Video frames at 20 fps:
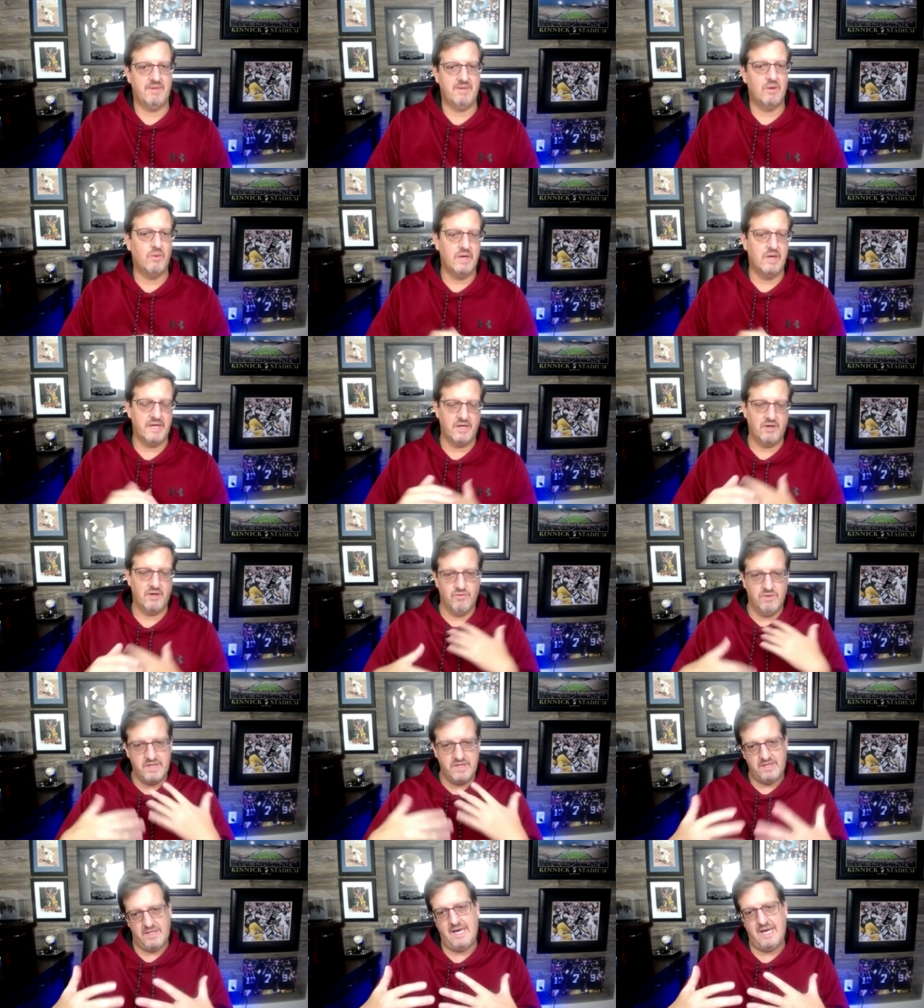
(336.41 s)
But what you
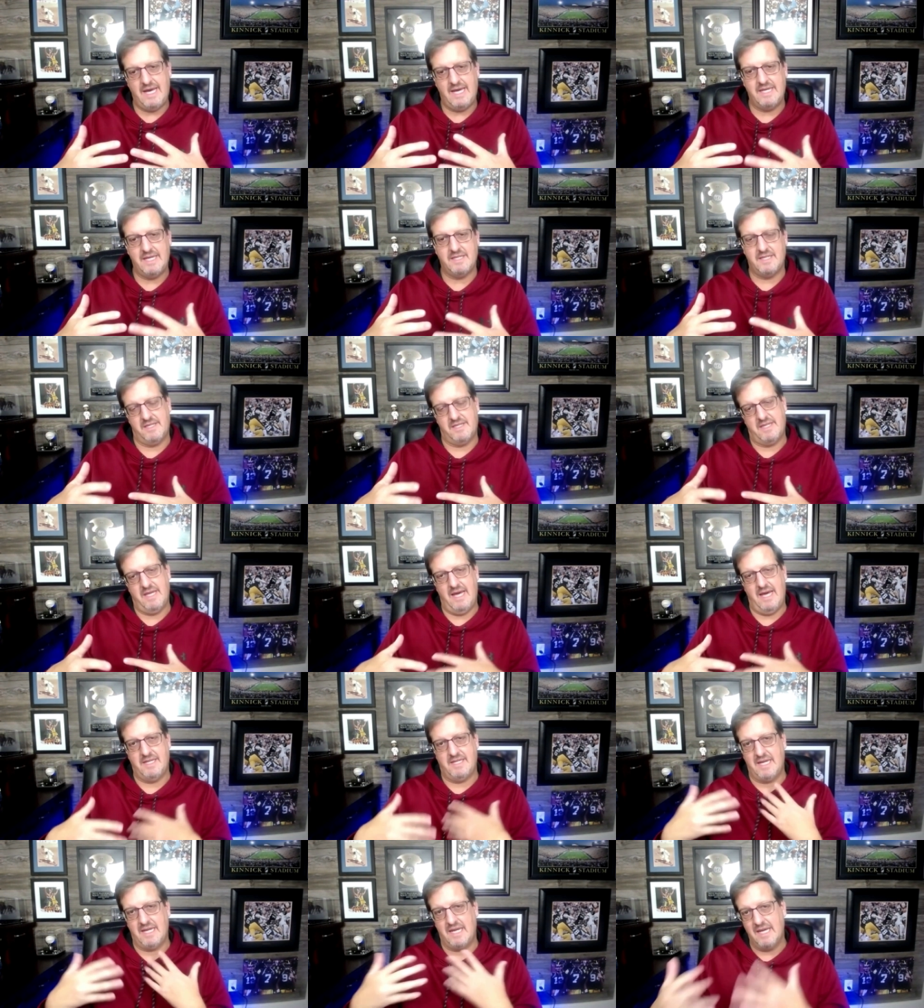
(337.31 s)
realize is
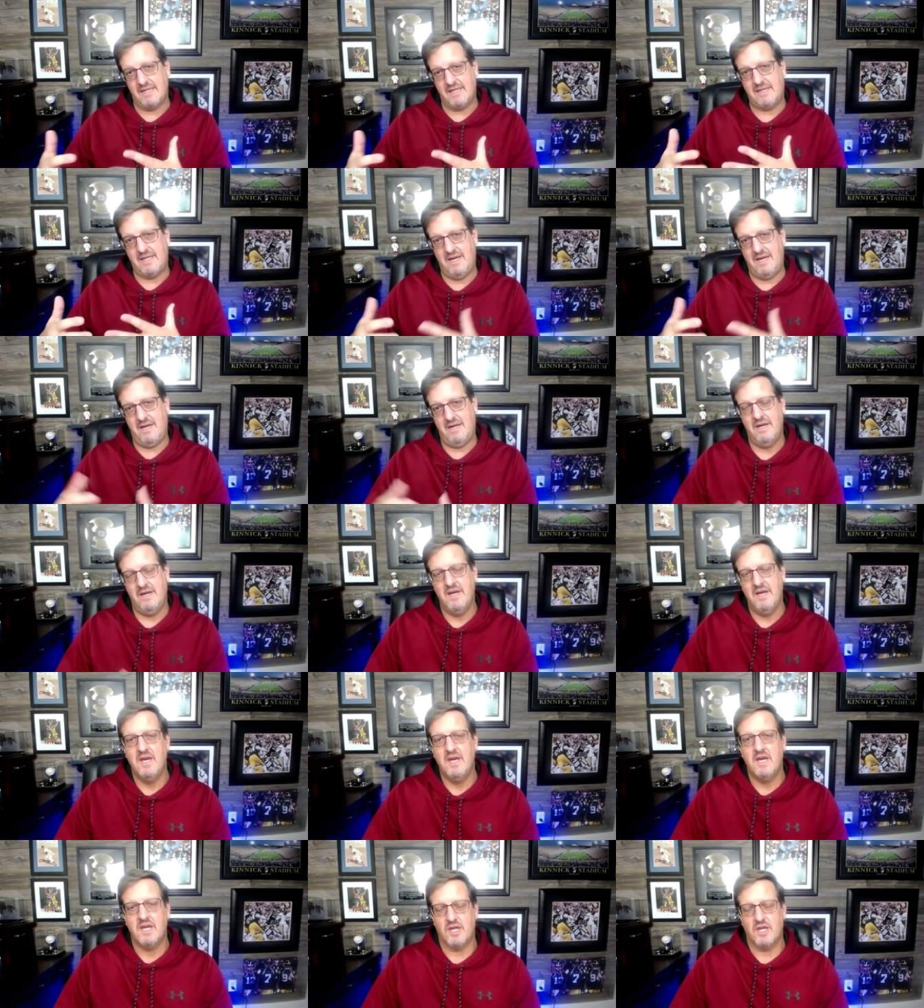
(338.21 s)
that to get there,
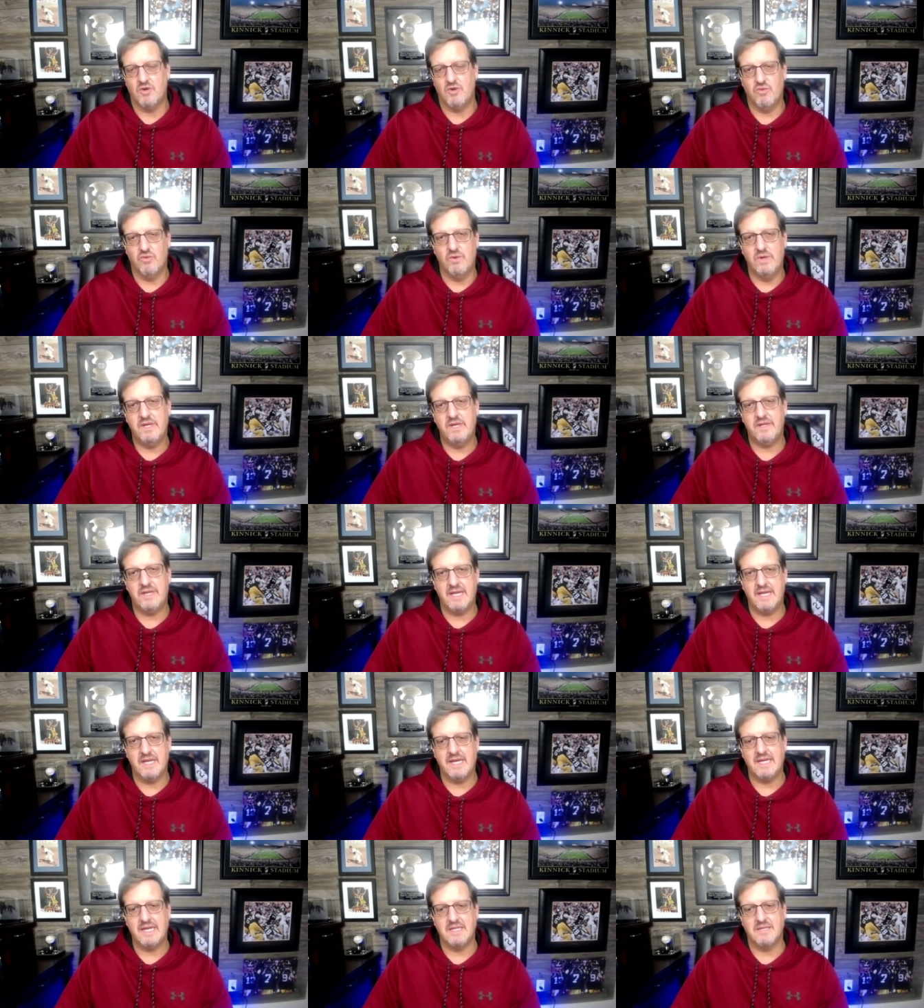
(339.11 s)
you really
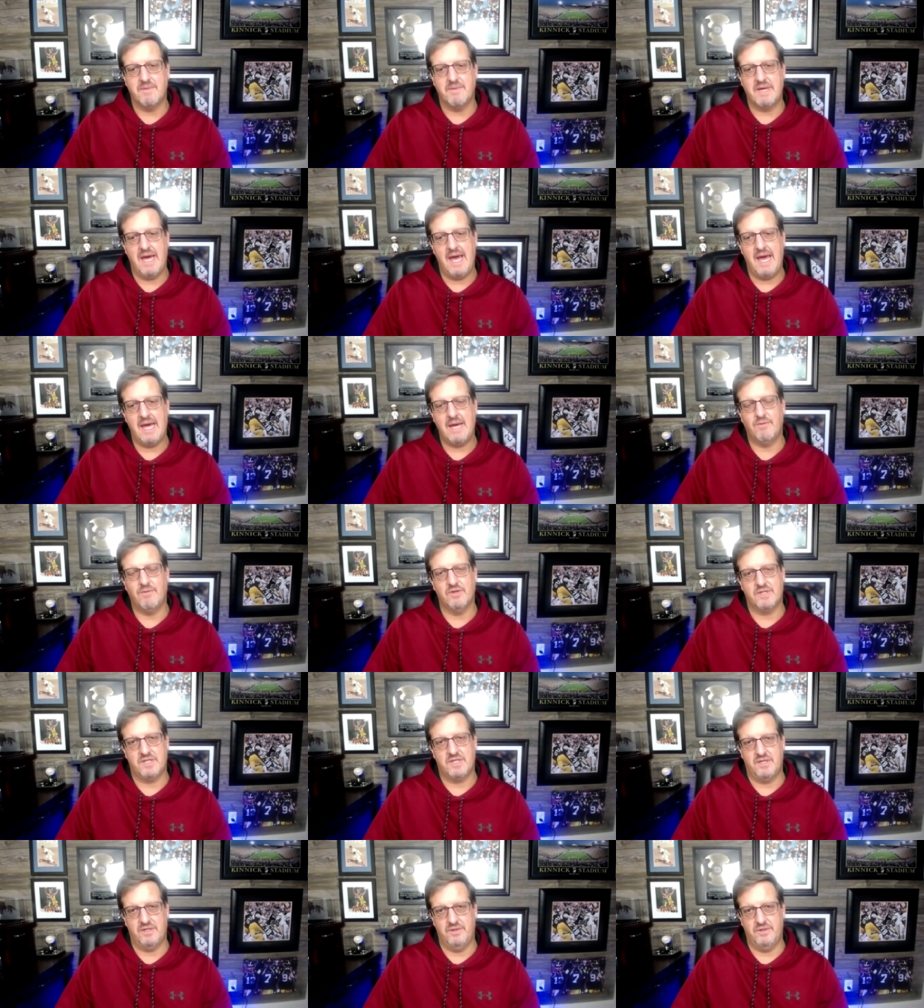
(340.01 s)
mm. need to be
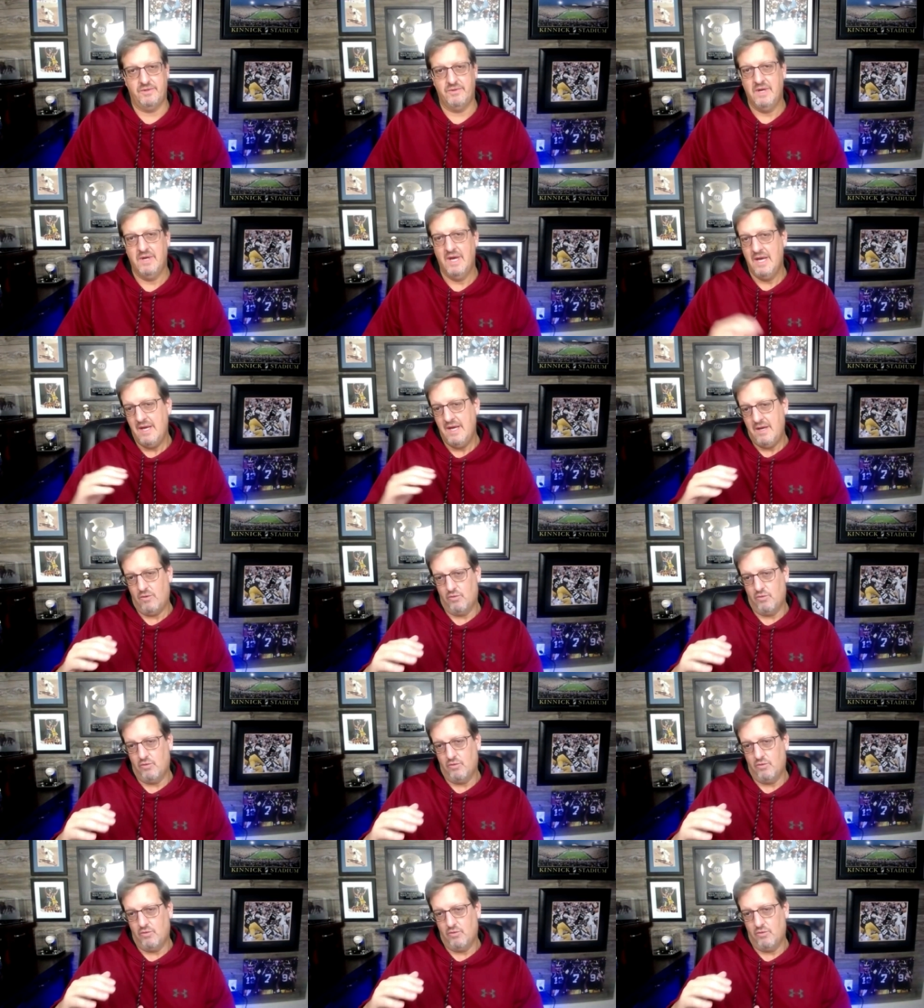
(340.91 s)
able to